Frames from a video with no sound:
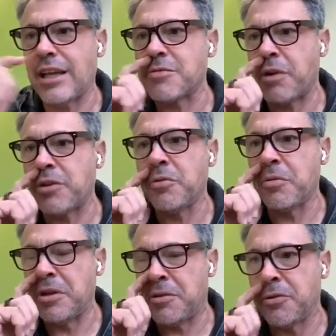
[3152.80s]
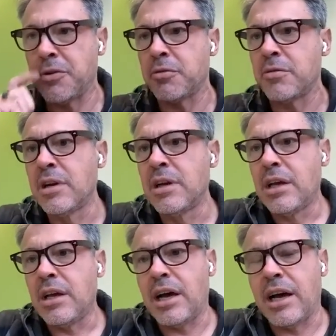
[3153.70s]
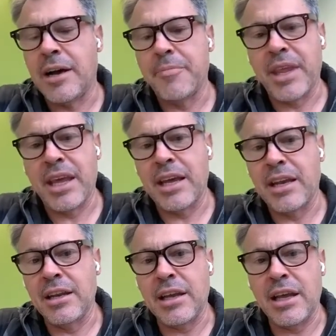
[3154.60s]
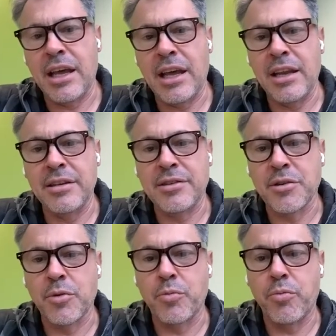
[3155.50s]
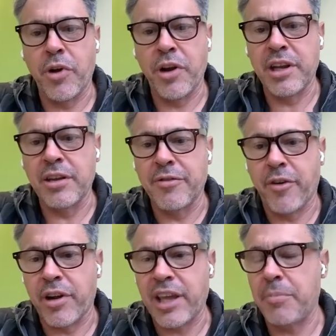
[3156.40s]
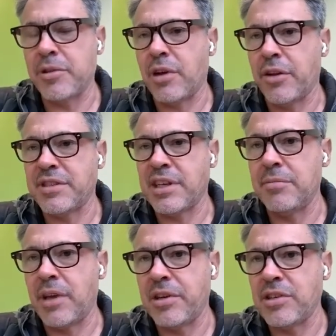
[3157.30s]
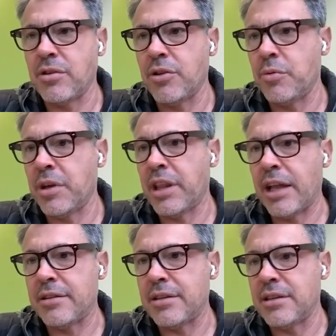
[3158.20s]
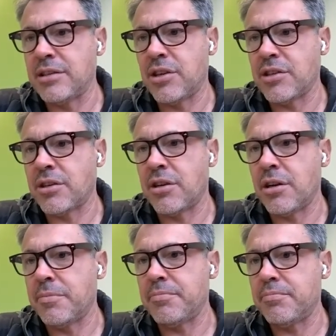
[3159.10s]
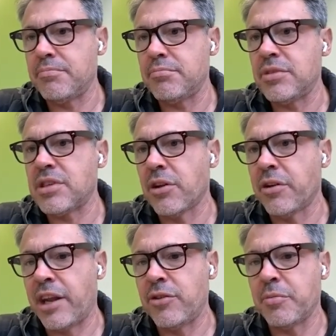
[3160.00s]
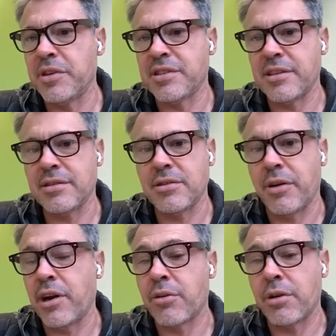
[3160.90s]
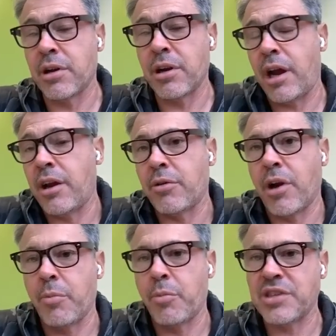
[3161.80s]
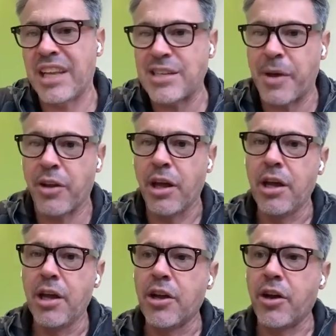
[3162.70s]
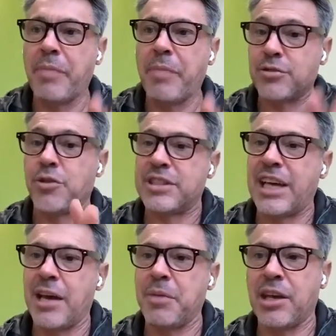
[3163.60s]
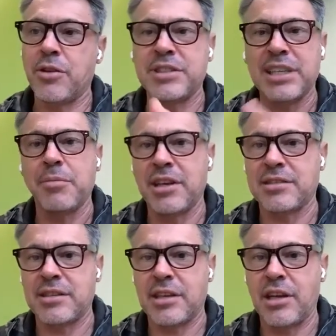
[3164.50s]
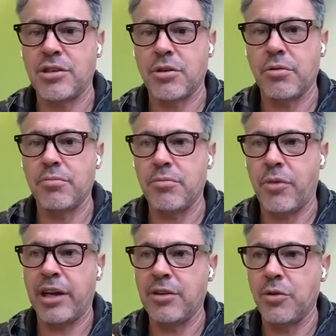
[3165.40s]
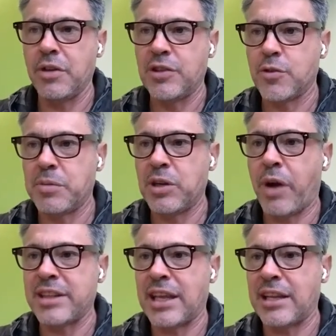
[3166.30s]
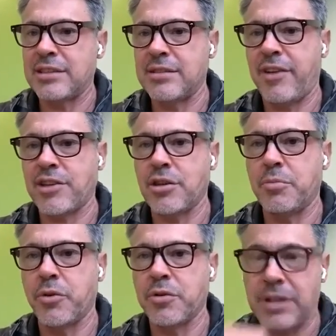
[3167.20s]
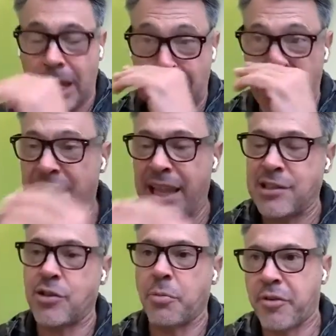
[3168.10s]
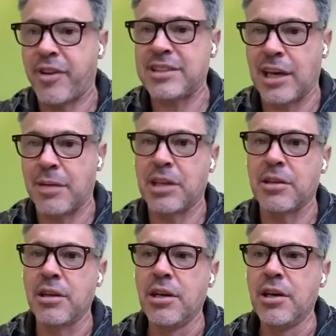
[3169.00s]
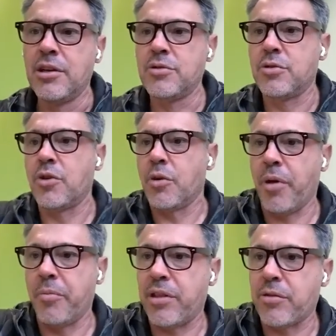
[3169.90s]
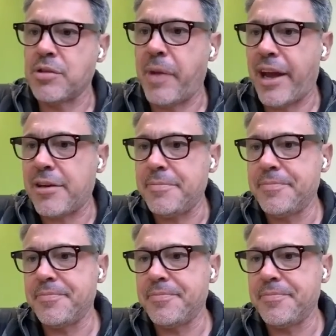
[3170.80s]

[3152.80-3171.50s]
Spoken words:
That's what you need to do. And so running for capital at the same time as you're doing that is just going to slow down your business. So I agree 100%. That's why going back to the timing is essential, right? You need to be right at this inflection point, and then that's the perfect timing to go public through a SPAC.